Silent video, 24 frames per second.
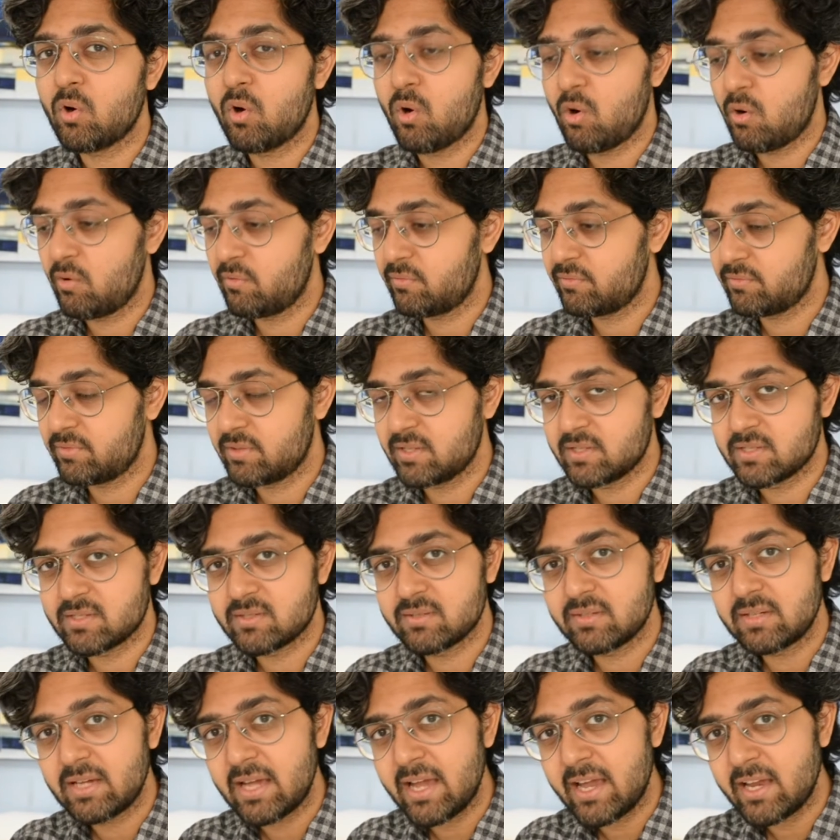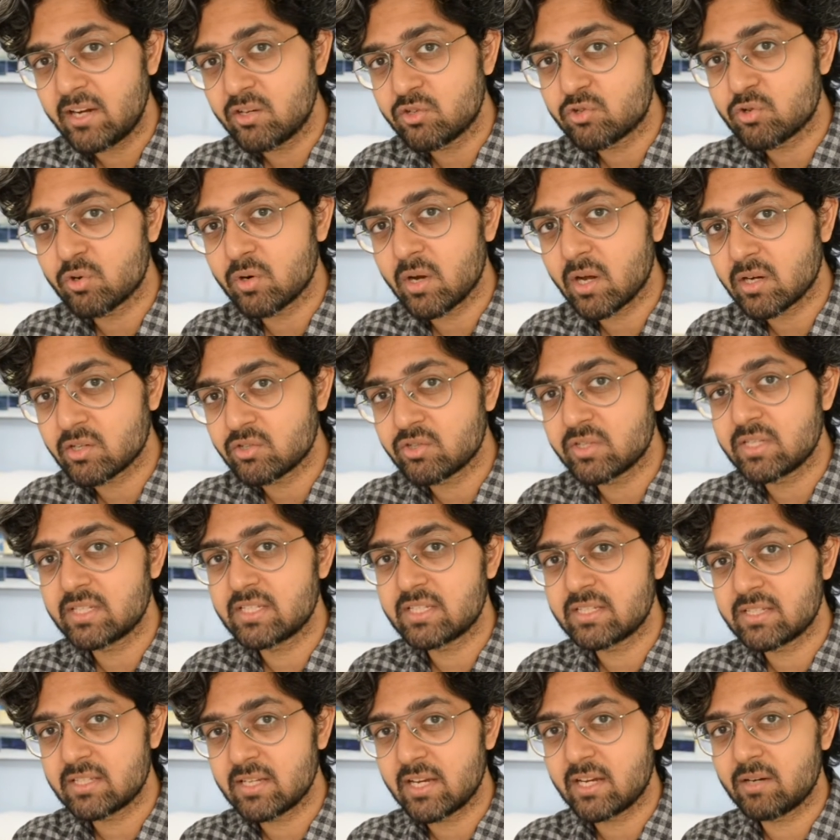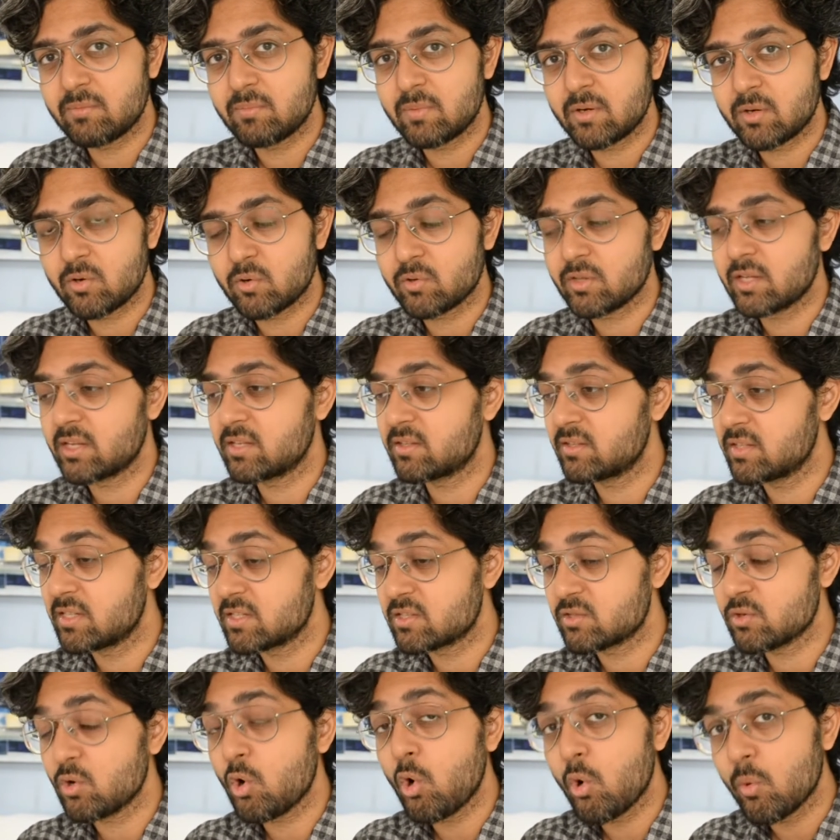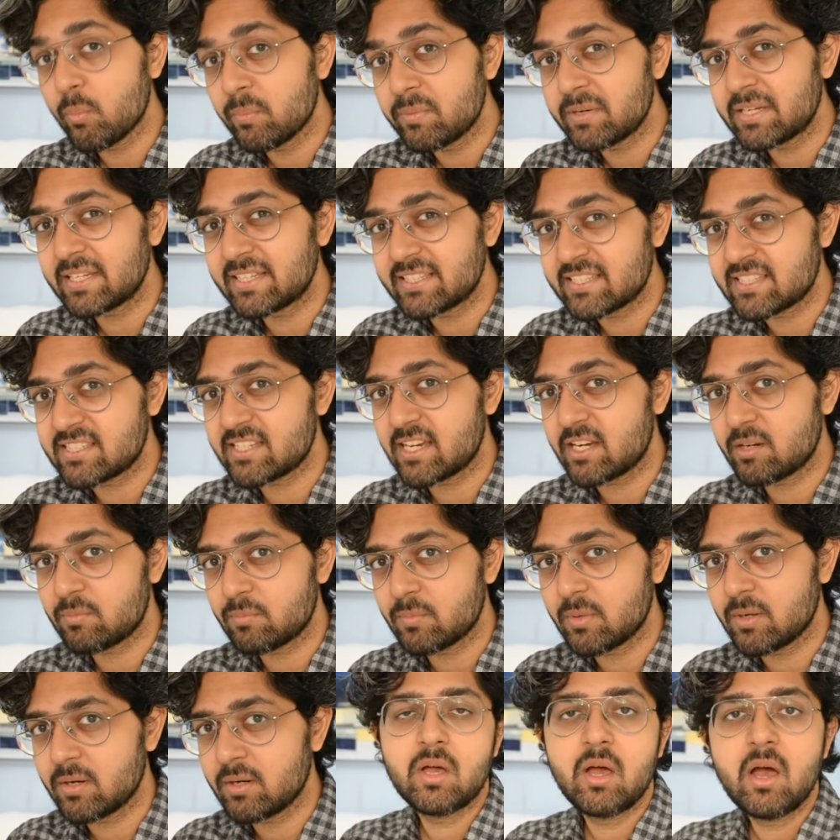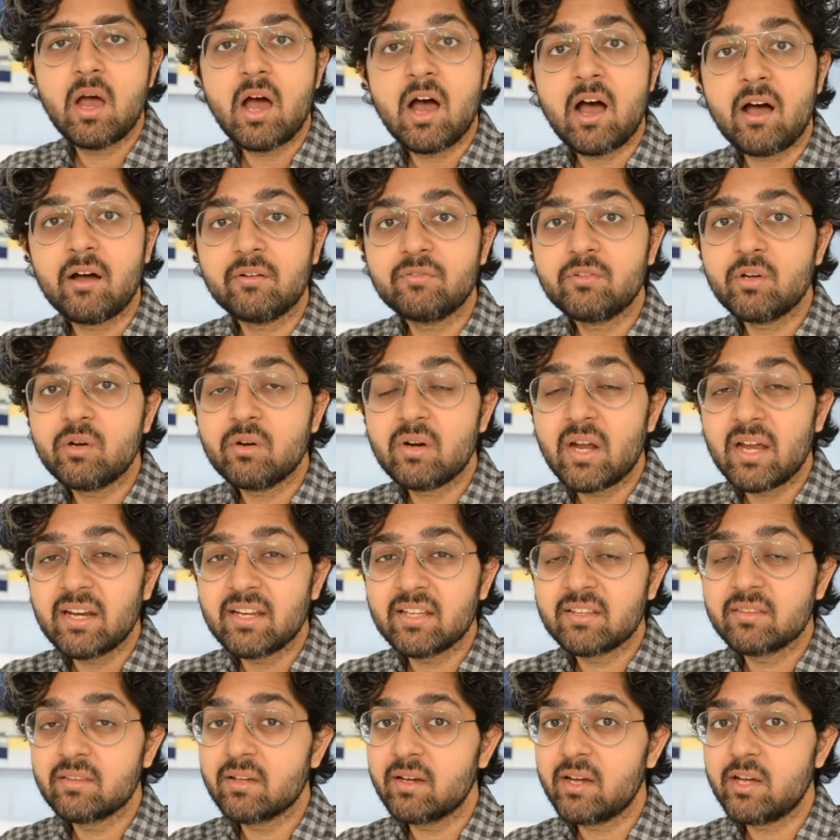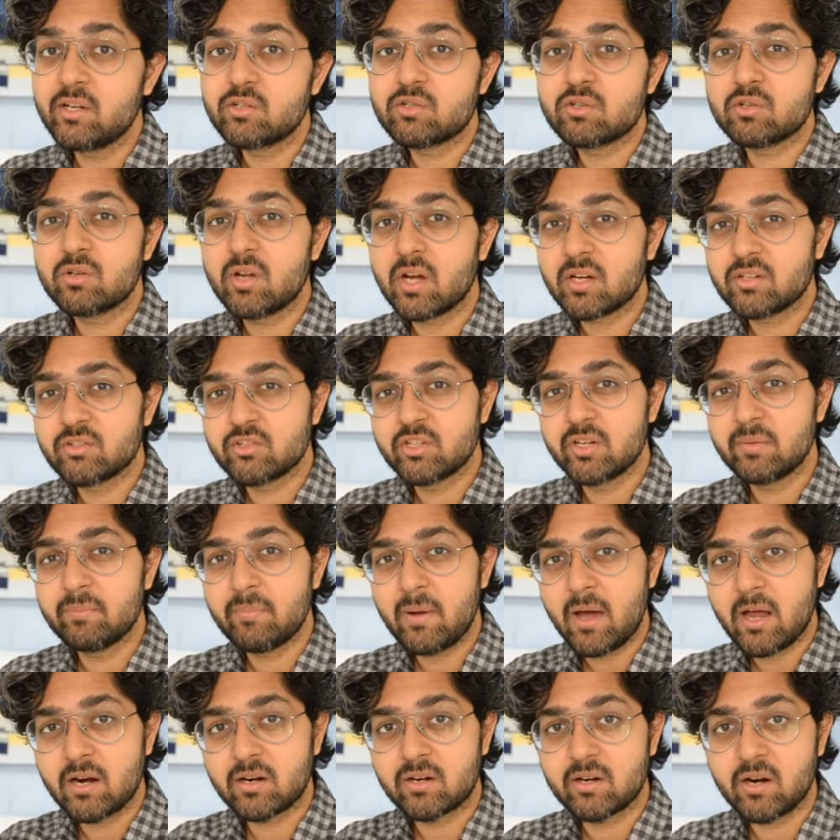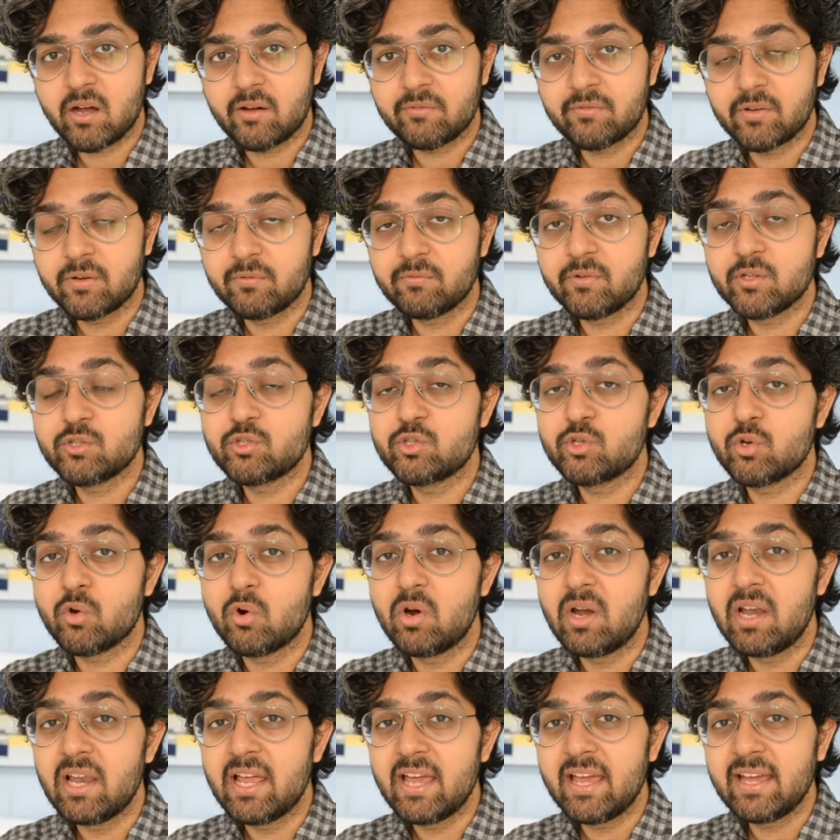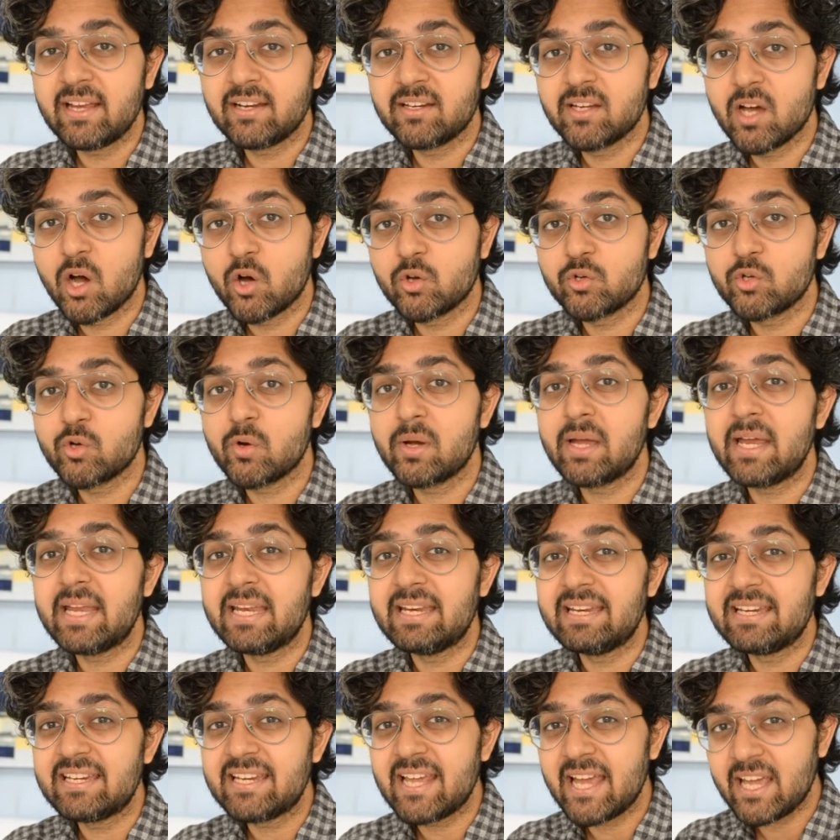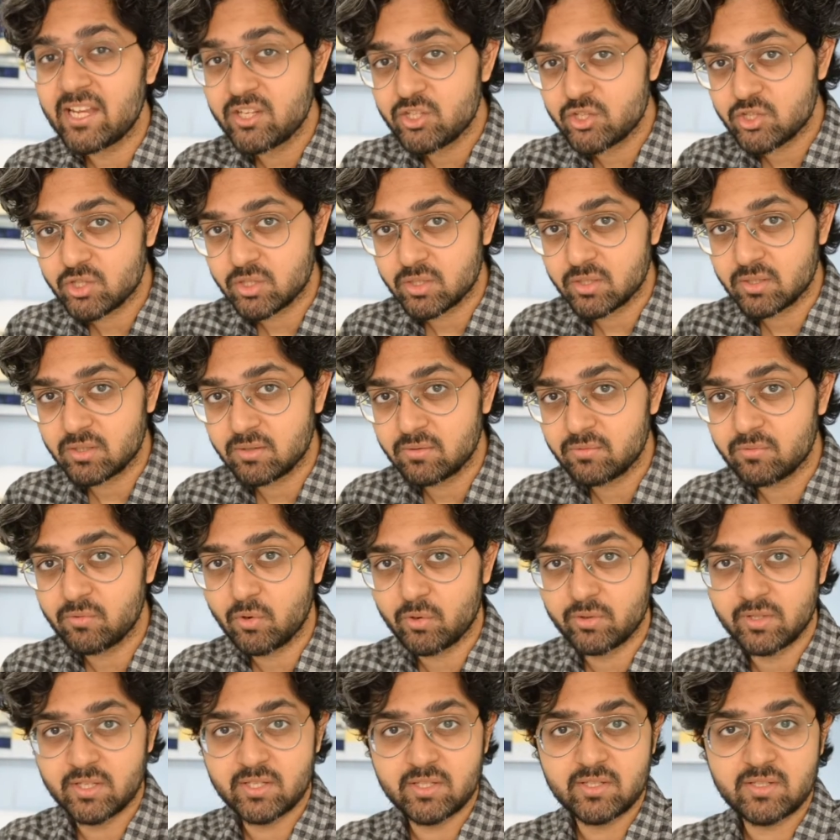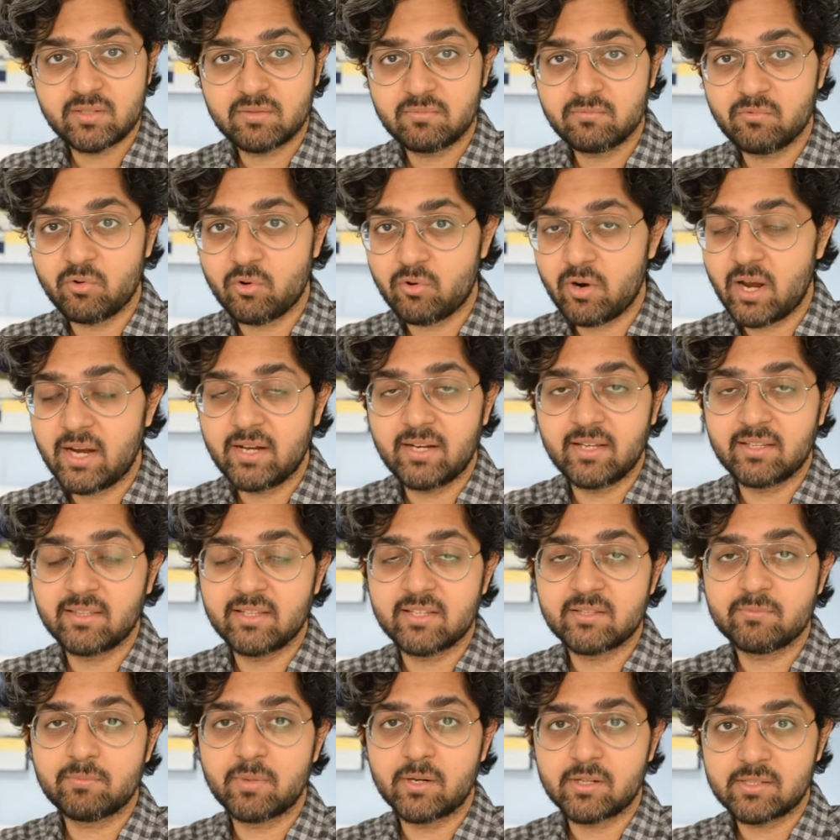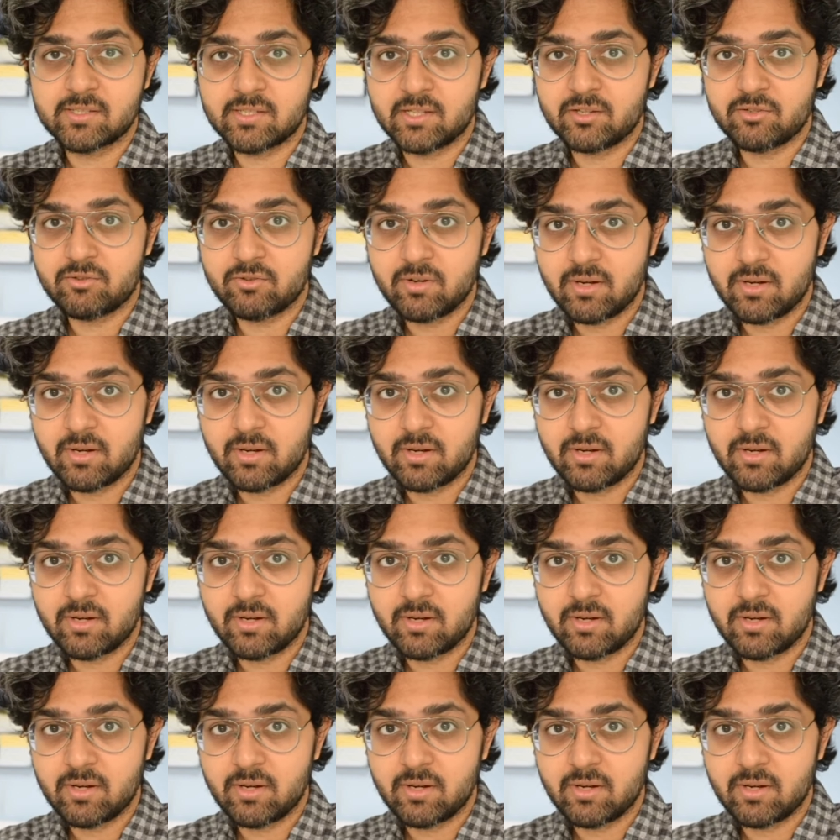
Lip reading: of this introductory statement, or this opening statement. After writing the introductory paragraph in which you're laying down your intention for writing this personal